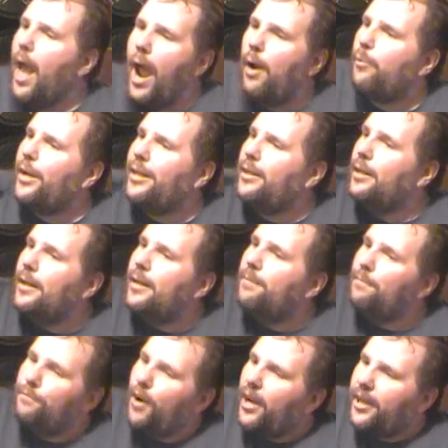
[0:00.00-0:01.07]
read
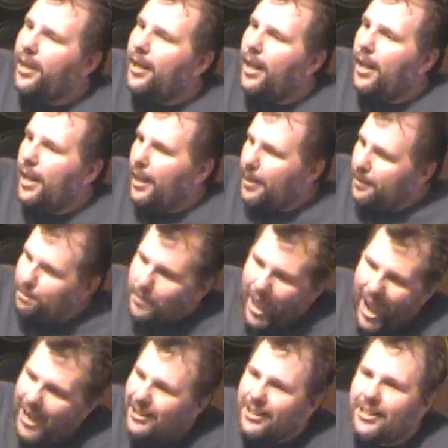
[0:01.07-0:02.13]
fucking
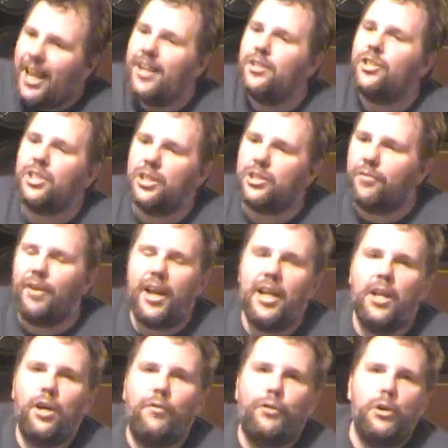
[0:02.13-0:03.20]
8 sentences of any
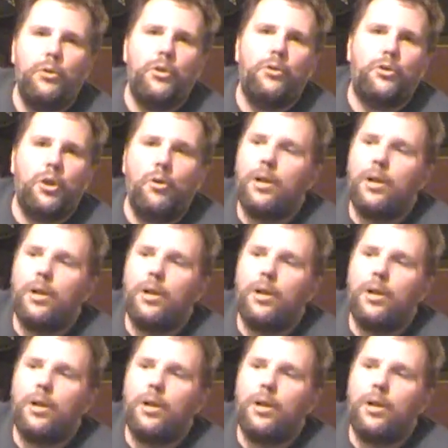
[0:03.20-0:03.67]
interview you do,